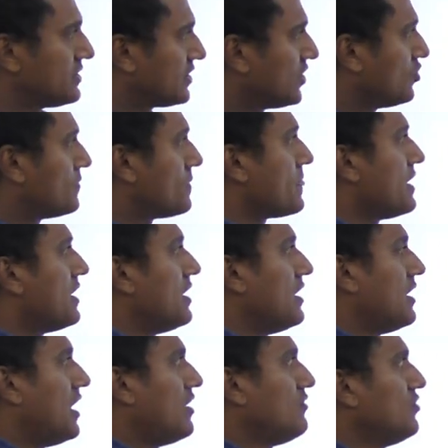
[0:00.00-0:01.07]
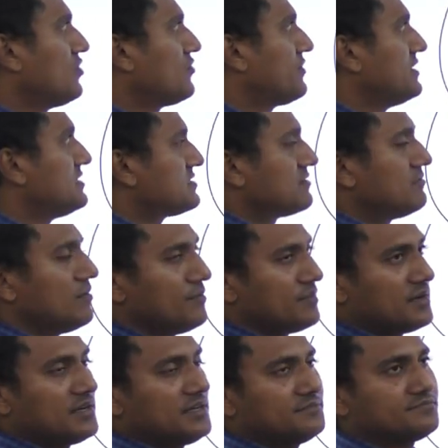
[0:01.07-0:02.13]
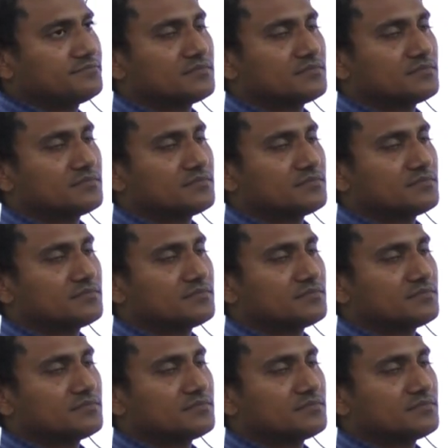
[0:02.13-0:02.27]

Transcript: Now, however, friends, remember